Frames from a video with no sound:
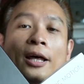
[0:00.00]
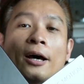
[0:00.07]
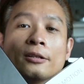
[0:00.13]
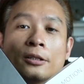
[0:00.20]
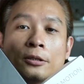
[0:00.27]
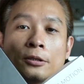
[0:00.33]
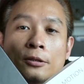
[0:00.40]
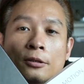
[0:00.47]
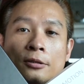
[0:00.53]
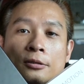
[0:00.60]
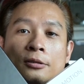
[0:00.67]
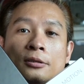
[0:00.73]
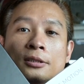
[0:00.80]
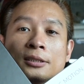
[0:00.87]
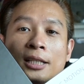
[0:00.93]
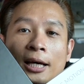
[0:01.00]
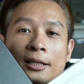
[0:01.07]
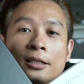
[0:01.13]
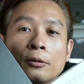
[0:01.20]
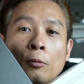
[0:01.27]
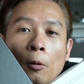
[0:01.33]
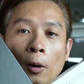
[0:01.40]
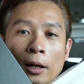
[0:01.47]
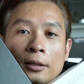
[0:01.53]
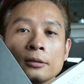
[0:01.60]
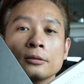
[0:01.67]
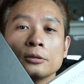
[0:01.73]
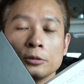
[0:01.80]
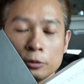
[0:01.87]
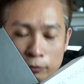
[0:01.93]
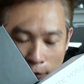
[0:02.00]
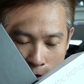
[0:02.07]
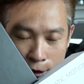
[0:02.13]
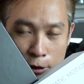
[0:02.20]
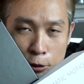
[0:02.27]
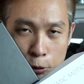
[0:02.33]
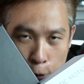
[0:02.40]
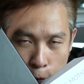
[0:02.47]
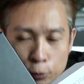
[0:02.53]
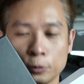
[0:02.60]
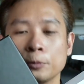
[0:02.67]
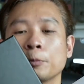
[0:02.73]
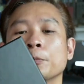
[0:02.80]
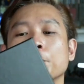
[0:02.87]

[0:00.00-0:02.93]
Edelkrone SliderONE version 2.